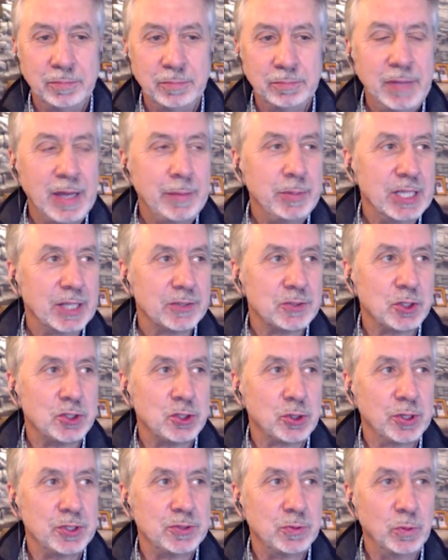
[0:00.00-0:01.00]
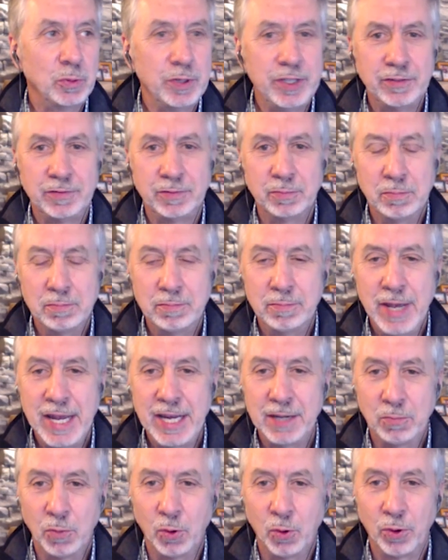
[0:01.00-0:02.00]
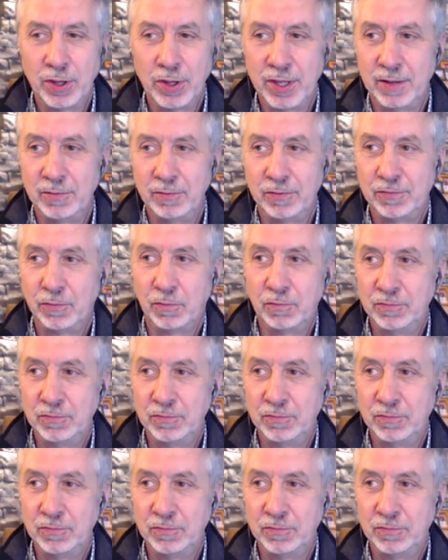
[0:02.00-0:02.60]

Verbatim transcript: maybe that's a choice we've made more than